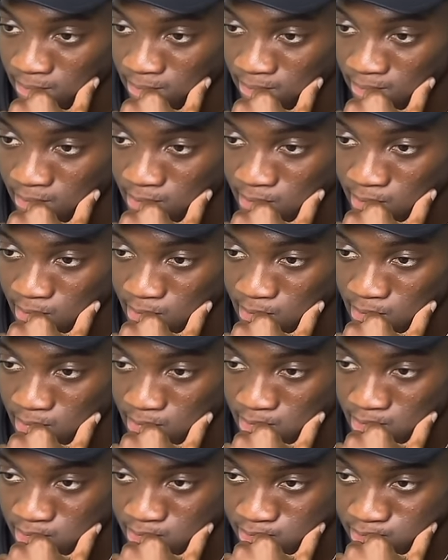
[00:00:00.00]

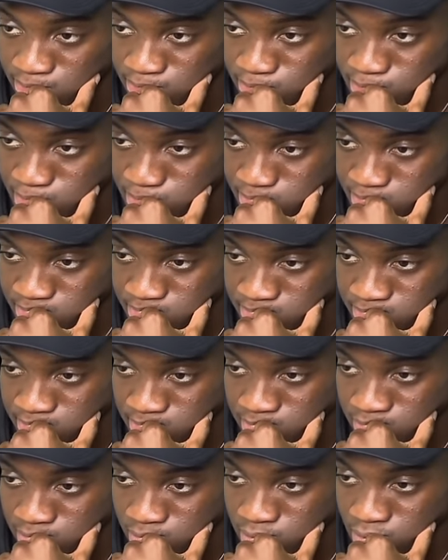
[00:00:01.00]

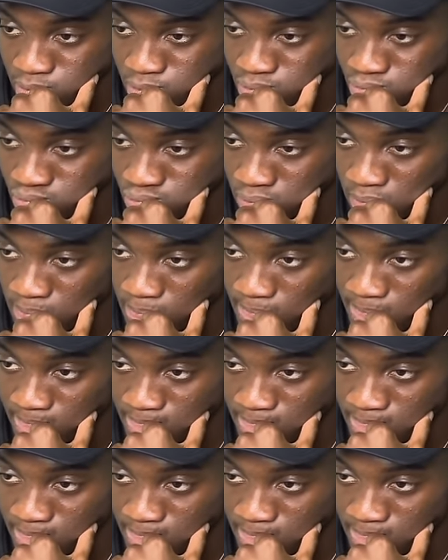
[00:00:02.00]
(silent)